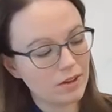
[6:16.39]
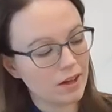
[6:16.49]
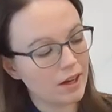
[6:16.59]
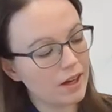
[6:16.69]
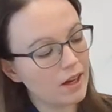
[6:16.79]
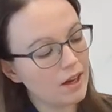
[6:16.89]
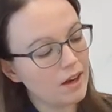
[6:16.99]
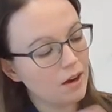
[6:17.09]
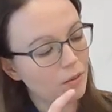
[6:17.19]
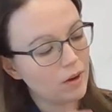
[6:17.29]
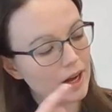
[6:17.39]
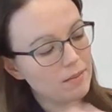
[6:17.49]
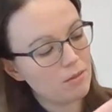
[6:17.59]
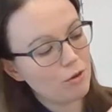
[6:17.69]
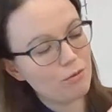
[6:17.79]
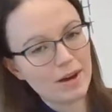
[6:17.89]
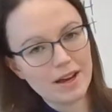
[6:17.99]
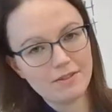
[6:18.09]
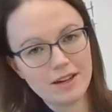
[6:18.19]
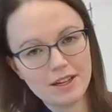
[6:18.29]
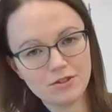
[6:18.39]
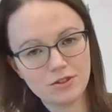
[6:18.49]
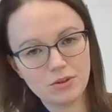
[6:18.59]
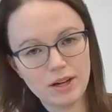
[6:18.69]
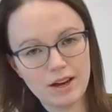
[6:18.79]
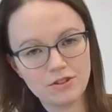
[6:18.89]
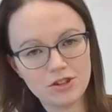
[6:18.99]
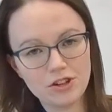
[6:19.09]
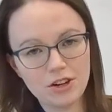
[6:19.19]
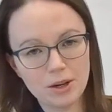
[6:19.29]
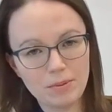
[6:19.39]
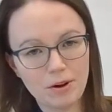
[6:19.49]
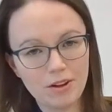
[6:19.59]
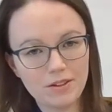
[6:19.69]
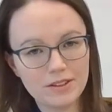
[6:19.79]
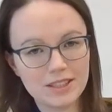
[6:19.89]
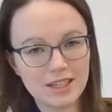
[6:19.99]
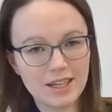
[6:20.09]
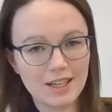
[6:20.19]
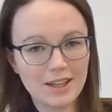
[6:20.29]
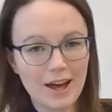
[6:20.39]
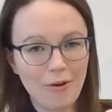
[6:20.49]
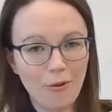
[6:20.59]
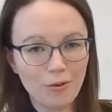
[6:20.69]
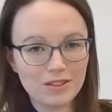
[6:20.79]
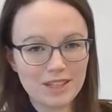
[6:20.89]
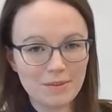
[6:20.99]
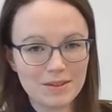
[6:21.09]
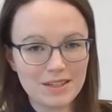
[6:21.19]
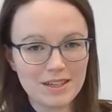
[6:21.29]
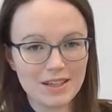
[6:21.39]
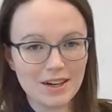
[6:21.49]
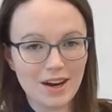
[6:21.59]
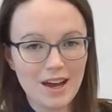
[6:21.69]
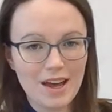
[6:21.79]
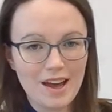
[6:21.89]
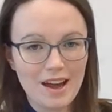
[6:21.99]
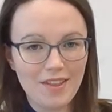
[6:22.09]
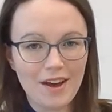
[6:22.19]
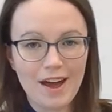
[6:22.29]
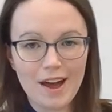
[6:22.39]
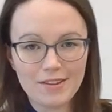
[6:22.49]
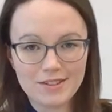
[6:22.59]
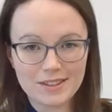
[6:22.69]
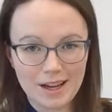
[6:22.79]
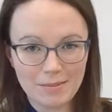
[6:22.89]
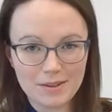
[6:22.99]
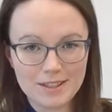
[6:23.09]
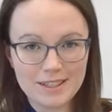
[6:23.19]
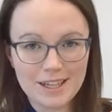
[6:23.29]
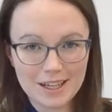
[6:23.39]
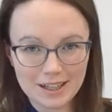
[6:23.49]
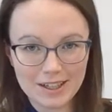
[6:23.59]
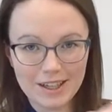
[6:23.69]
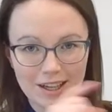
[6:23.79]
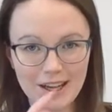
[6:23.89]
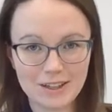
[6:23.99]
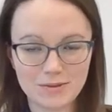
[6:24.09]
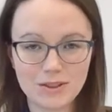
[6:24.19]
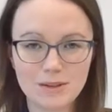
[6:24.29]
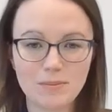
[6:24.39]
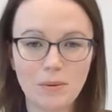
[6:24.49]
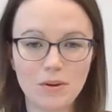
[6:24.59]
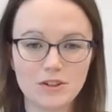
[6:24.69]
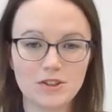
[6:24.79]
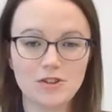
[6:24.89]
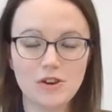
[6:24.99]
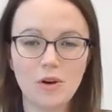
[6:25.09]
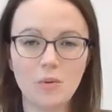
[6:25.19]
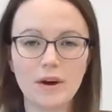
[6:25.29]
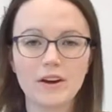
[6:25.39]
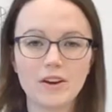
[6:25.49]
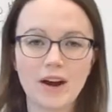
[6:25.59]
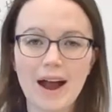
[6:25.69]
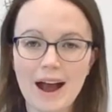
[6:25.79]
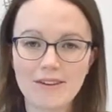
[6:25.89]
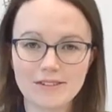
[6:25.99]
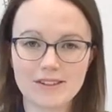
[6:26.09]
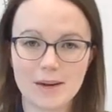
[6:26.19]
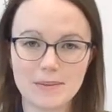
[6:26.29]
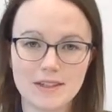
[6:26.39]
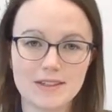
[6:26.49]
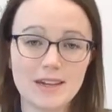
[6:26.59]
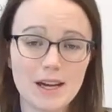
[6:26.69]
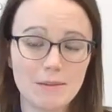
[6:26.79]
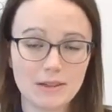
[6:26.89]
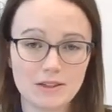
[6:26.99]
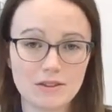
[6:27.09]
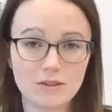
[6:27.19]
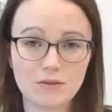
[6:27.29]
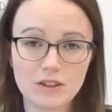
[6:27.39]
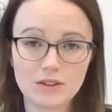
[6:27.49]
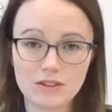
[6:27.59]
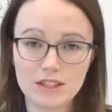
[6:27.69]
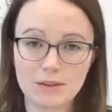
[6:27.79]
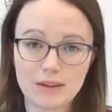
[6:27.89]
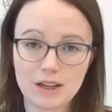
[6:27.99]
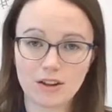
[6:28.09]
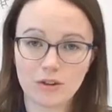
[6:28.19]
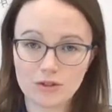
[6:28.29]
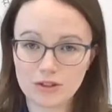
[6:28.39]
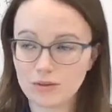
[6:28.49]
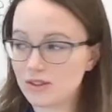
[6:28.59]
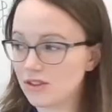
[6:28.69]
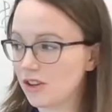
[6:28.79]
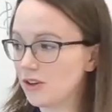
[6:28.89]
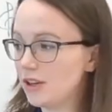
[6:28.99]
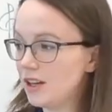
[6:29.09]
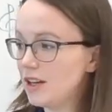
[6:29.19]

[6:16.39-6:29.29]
Okay? When I move my F natural to an F sharp, all of a sudden the whole step is here and the half step is here. And it's really important to know where your half step is, because those fingers need to be close to each other.